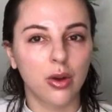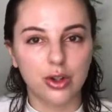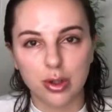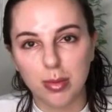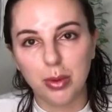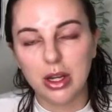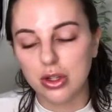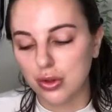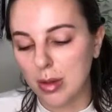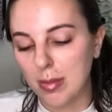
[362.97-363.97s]
or
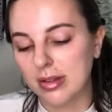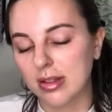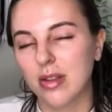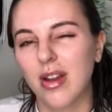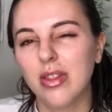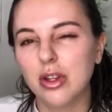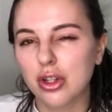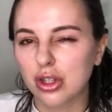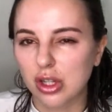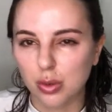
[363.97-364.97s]
dermabrasion treatments, as I find they
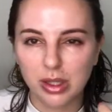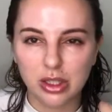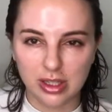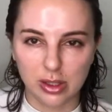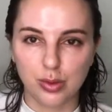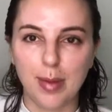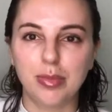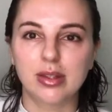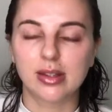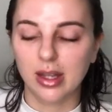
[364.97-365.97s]
just really disrupt
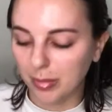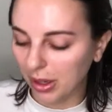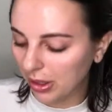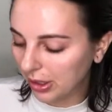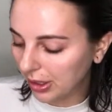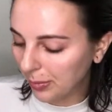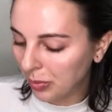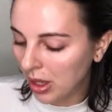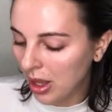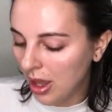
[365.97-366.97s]
the skin barrier.
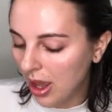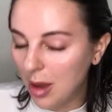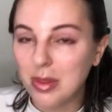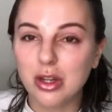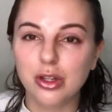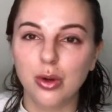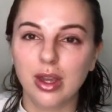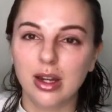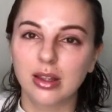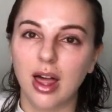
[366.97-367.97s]
Then you don't
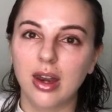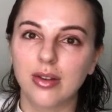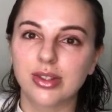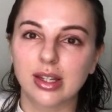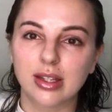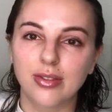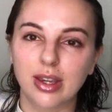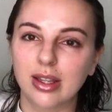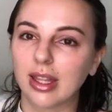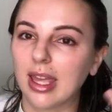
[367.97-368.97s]
get a lot of
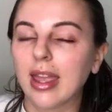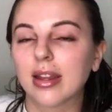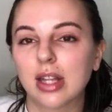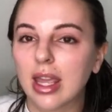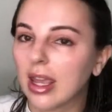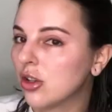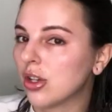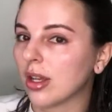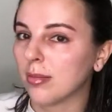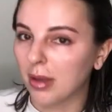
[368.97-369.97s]
significant like
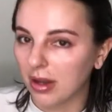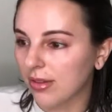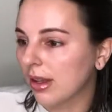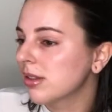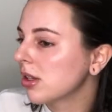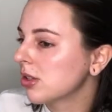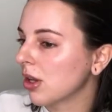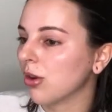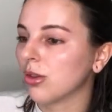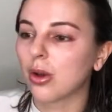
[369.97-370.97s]
anti-aging benefits.
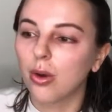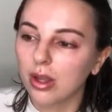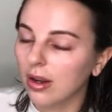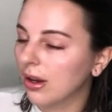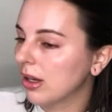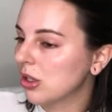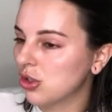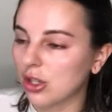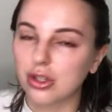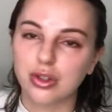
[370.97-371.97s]
So the goal here is
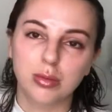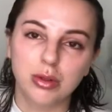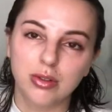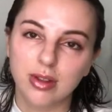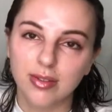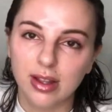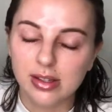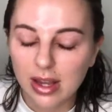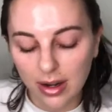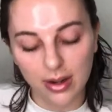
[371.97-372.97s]
just to remove that
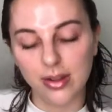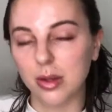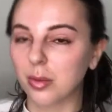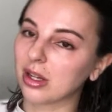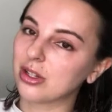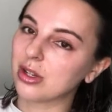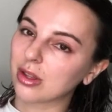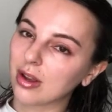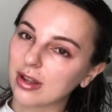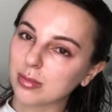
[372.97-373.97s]
vellus hair, and then we're going to do the
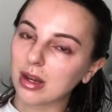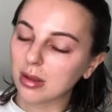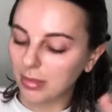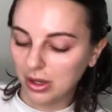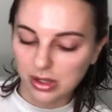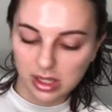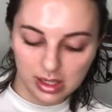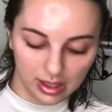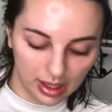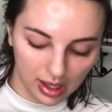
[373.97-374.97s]
cosmetic
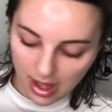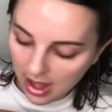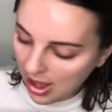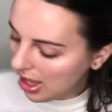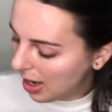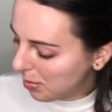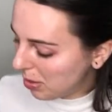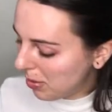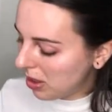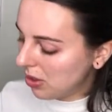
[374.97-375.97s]
microneedling, and I'm
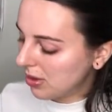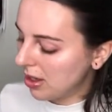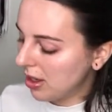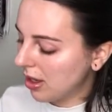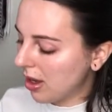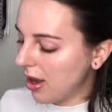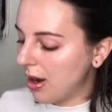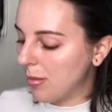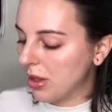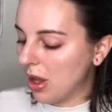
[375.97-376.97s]
going to be using
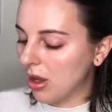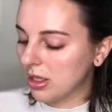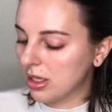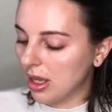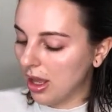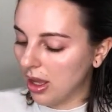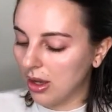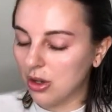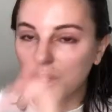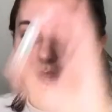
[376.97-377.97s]
the
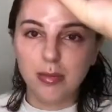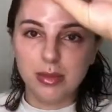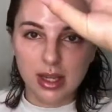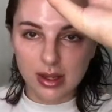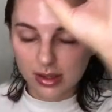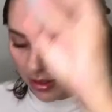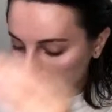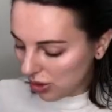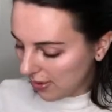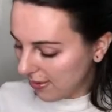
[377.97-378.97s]
AnteAge MD
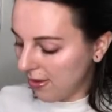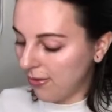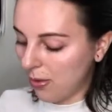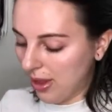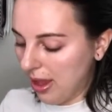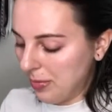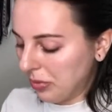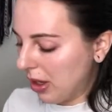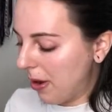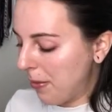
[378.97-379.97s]
solution for that.
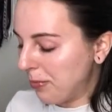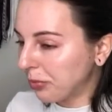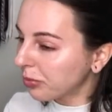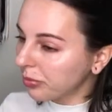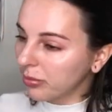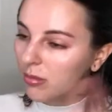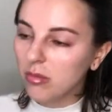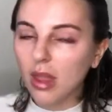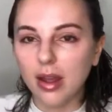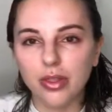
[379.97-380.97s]

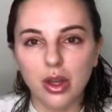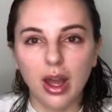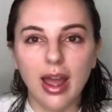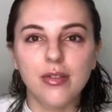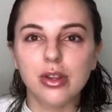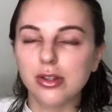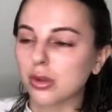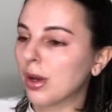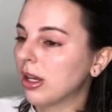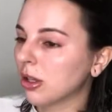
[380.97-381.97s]
I haven't used the
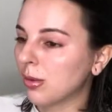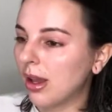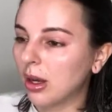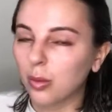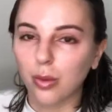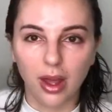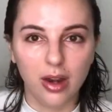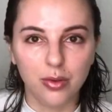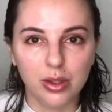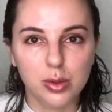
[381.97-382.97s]
regular one, and we'll kind
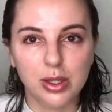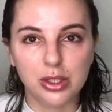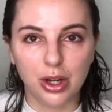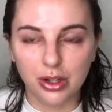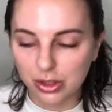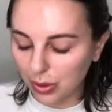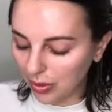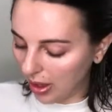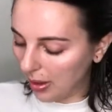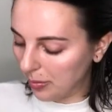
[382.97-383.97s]
of, once we start,
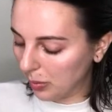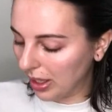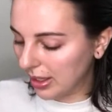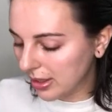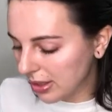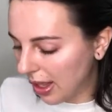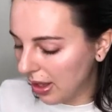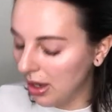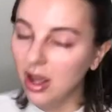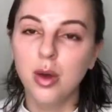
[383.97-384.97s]
we get into that,
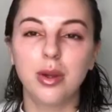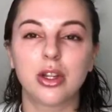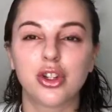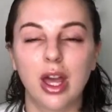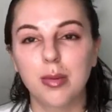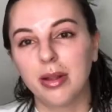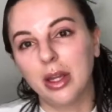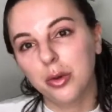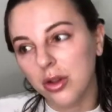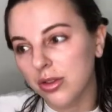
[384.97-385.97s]
we can chat about
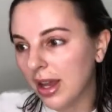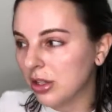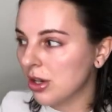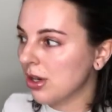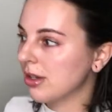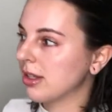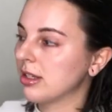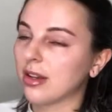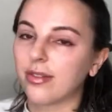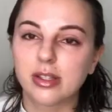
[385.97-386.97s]
like growth factors and the
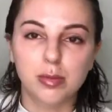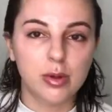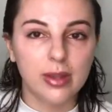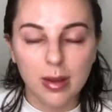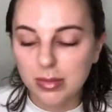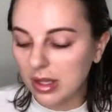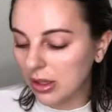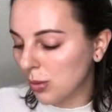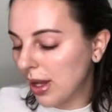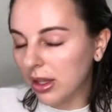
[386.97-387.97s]
difference between the MD and
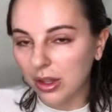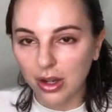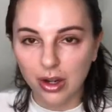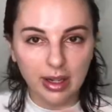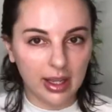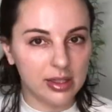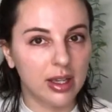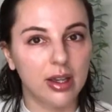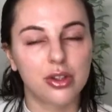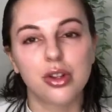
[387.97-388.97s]
the regular and
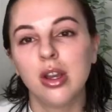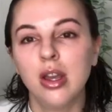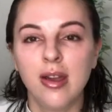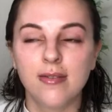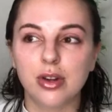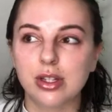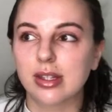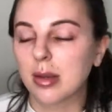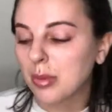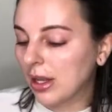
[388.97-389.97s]
AnteAge versus
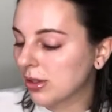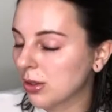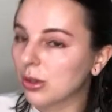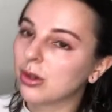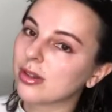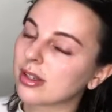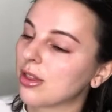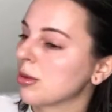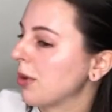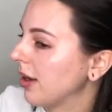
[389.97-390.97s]
like Bradzeuticals and
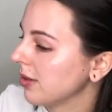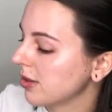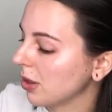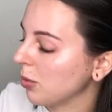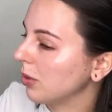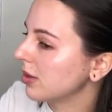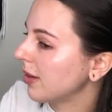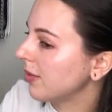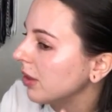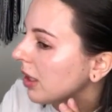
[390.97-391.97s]
other brands. So we'll
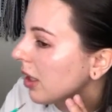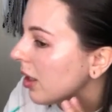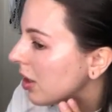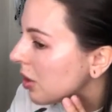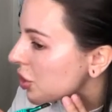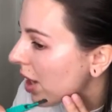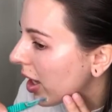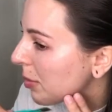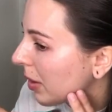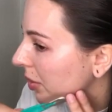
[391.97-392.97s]
definitely chat
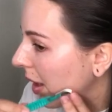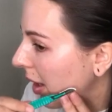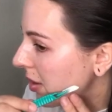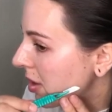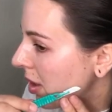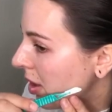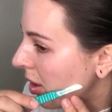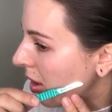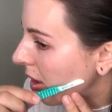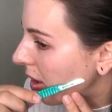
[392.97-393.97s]
about that.
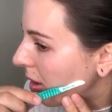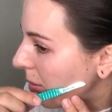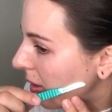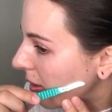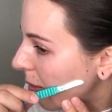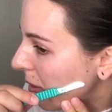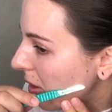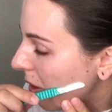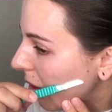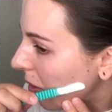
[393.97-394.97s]
And let me
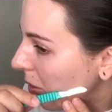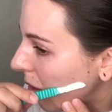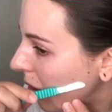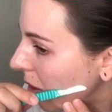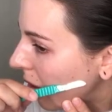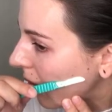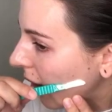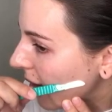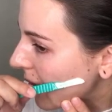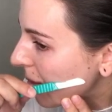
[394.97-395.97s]
know.
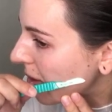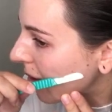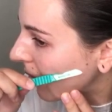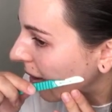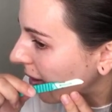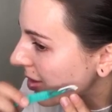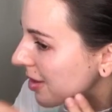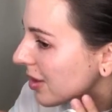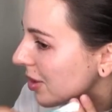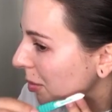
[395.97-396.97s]
God, it's been so long since
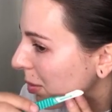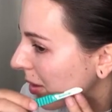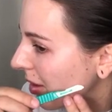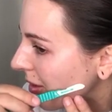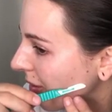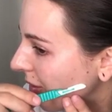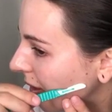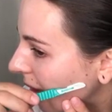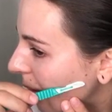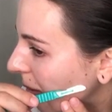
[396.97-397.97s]
I dermaplaned. I feel
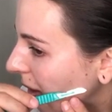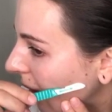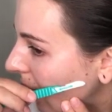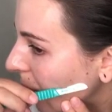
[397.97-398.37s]
like I'm like out